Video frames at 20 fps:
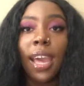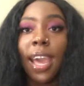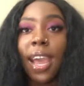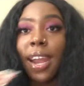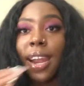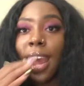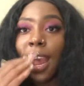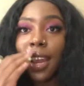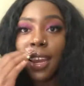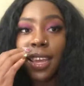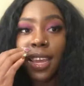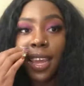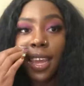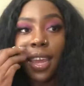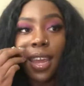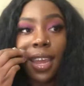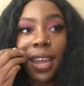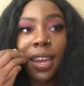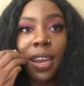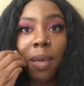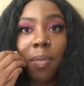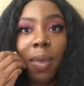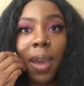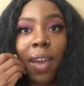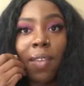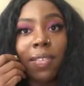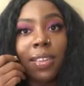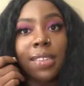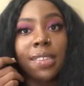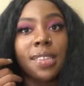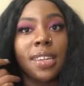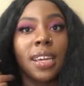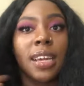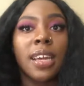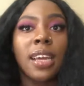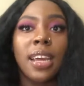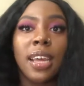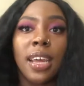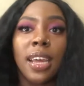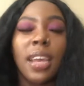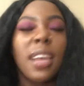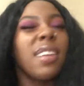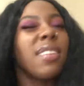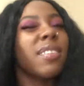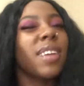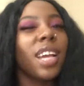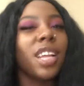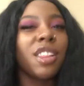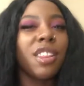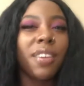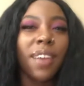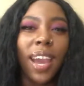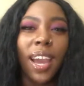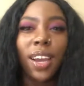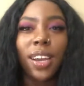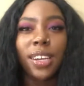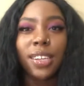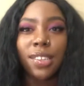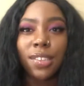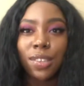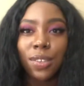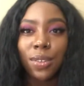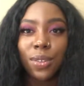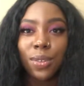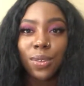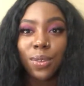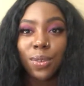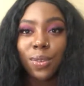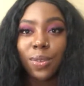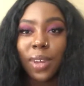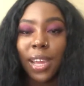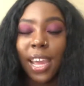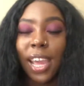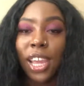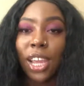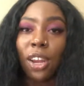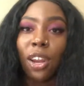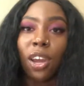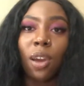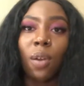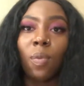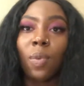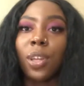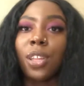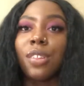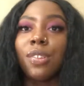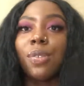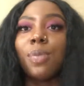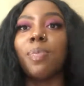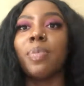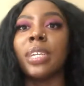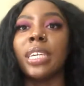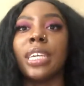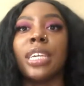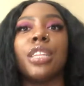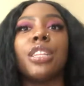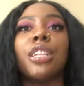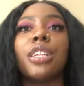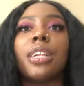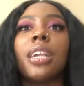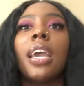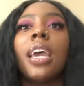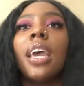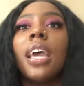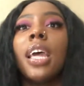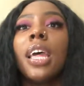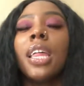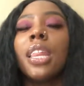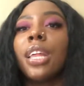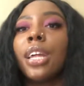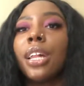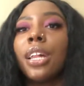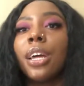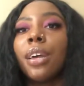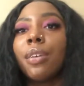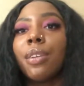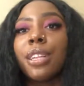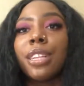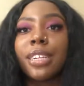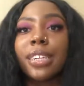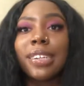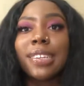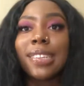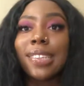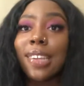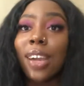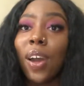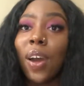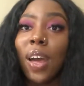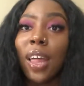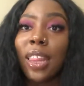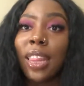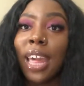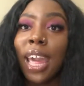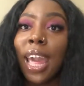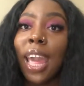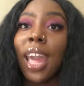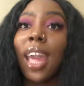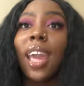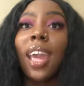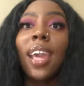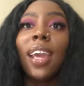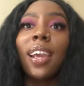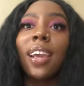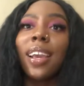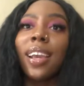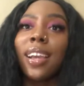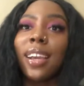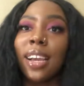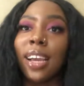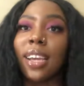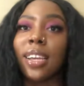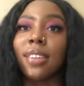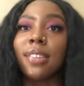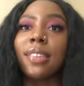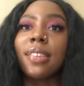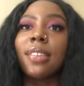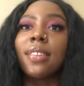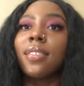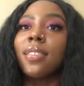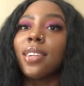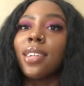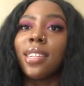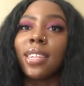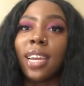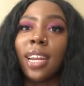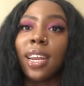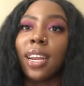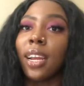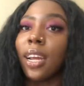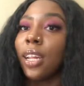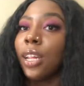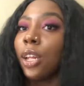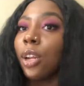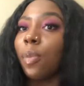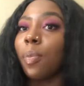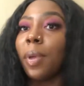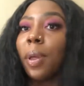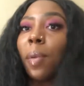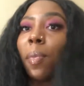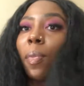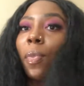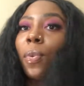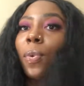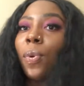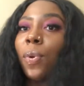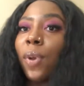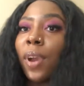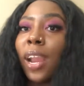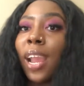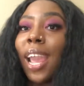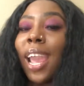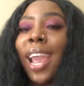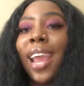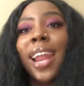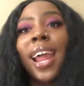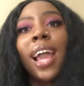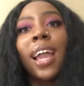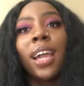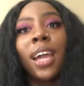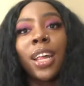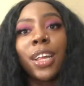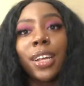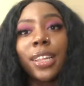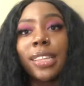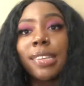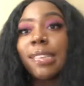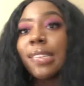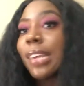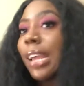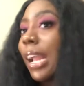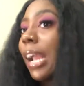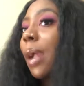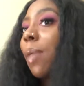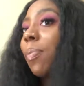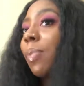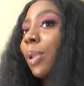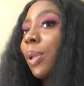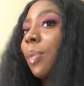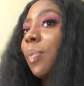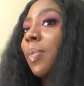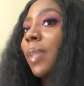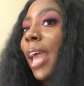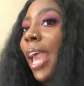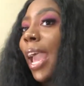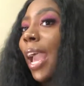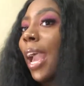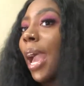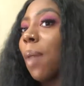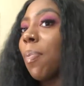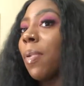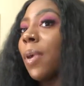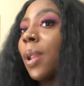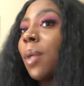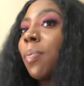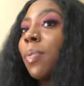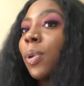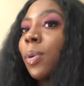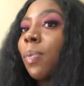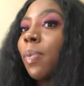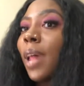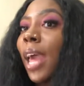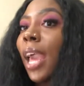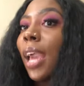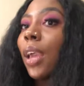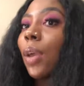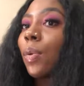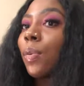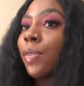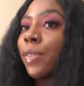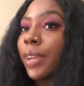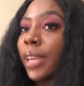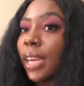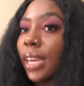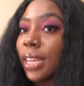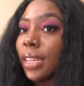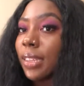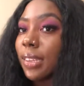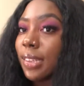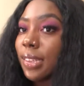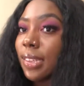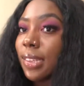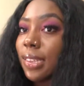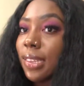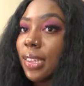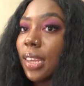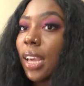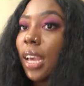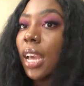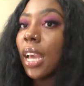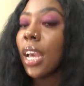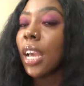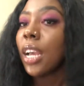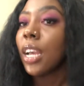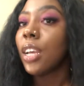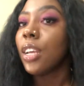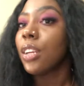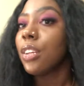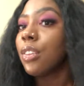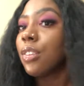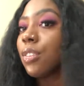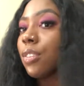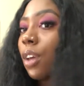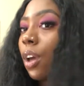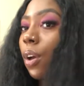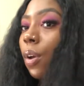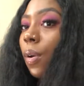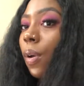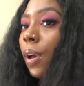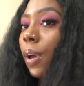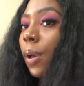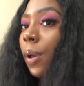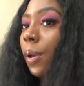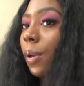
and I did end up having to cut a track or two, and you know, once you bleach the closures and all that, it goes to shedding a little bit more. And I colored this hair blue-black. I put a blue-black rinse. So,